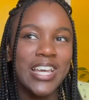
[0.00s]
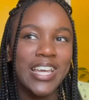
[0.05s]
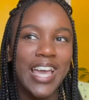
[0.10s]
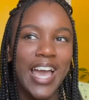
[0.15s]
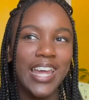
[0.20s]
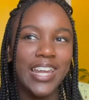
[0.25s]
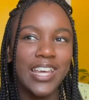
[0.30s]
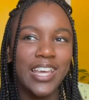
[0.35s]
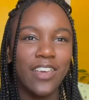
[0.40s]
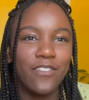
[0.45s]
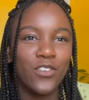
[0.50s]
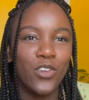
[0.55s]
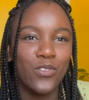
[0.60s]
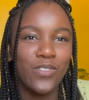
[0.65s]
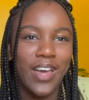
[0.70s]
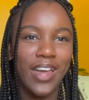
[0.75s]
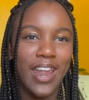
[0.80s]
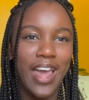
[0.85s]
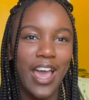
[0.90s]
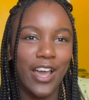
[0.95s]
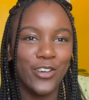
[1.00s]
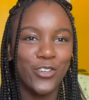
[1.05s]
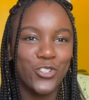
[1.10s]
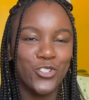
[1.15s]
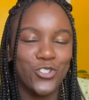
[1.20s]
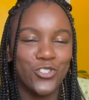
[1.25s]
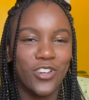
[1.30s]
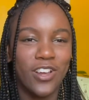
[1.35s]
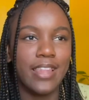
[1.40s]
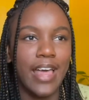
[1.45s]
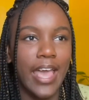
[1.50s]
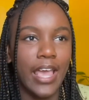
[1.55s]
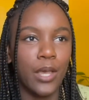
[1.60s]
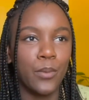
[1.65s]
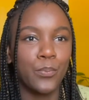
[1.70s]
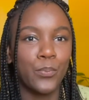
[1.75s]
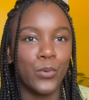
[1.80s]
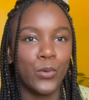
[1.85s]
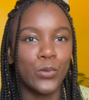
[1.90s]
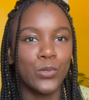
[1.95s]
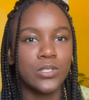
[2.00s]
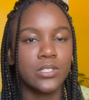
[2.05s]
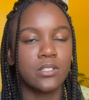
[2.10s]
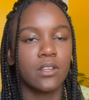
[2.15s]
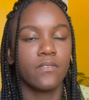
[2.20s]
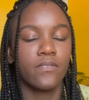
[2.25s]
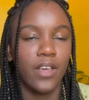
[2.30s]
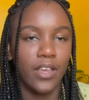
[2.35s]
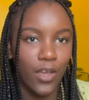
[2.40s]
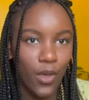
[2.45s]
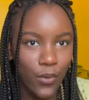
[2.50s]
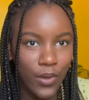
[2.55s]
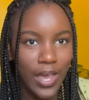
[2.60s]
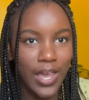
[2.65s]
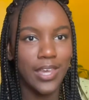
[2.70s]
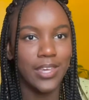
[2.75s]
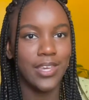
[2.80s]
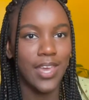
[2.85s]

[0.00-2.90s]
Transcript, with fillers: kind of give you that extra like boost of like, okay,